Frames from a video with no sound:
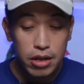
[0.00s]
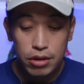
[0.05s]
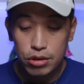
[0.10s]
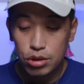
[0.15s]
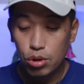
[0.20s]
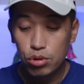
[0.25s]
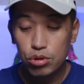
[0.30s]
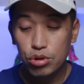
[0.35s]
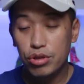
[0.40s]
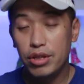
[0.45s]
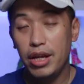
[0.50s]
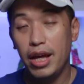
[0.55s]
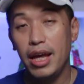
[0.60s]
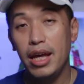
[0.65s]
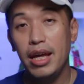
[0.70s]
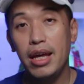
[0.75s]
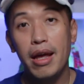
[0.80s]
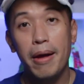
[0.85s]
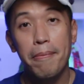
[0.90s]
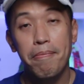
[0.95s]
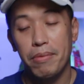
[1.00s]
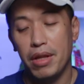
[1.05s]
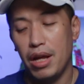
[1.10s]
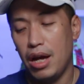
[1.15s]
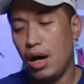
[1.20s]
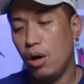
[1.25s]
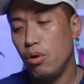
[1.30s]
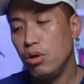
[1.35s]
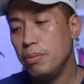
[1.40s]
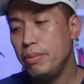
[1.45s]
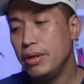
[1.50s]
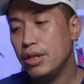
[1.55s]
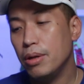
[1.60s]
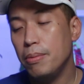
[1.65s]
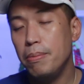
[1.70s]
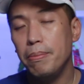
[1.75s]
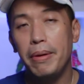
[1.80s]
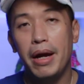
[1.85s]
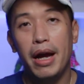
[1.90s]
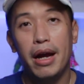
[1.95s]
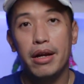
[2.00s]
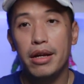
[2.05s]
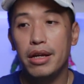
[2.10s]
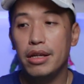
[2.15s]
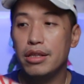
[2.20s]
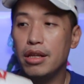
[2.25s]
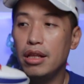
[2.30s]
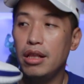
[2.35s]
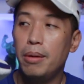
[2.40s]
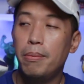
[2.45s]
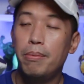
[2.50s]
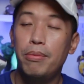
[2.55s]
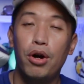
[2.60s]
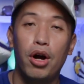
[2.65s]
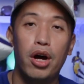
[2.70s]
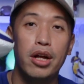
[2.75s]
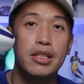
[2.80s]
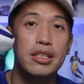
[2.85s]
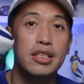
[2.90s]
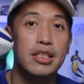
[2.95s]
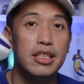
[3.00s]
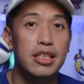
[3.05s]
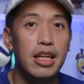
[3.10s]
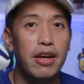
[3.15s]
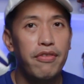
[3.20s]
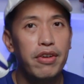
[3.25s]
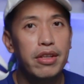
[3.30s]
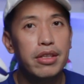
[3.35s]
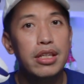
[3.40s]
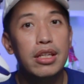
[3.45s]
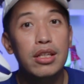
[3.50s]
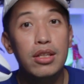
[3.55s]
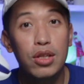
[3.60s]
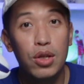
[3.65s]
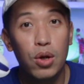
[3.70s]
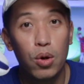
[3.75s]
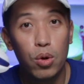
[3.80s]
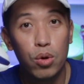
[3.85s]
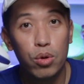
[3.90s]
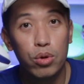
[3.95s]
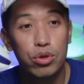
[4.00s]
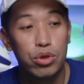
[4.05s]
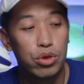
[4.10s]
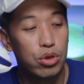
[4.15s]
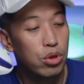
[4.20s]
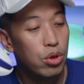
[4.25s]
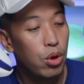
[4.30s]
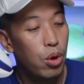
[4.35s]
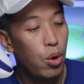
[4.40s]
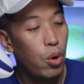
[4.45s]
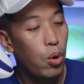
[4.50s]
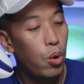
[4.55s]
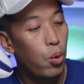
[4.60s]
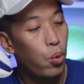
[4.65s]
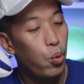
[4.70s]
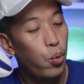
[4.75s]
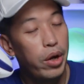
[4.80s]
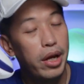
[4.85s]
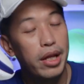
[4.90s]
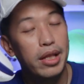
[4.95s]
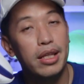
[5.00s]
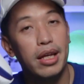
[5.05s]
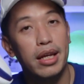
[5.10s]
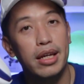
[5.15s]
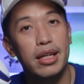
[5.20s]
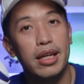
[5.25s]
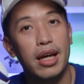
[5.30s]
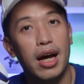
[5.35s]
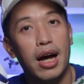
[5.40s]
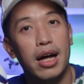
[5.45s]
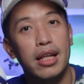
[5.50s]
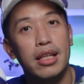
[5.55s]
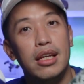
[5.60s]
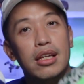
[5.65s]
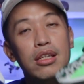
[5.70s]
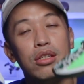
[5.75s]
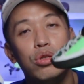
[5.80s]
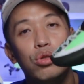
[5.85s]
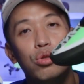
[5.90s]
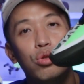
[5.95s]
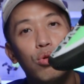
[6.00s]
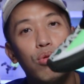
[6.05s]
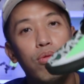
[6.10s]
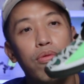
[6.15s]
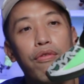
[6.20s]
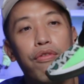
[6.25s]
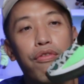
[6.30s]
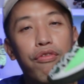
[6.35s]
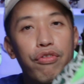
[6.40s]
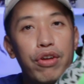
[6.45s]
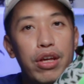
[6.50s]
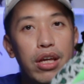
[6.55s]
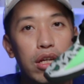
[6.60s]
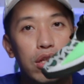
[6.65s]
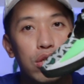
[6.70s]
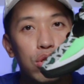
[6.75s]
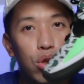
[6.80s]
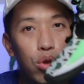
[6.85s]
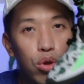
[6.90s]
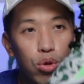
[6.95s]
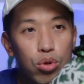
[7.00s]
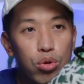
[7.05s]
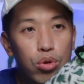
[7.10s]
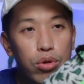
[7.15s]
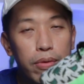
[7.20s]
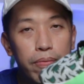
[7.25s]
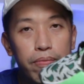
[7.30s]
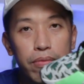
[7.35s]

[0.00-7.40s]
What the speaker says: So today I will be comparing the Lebron 17 lows with the Giannis Zoom Freak 2.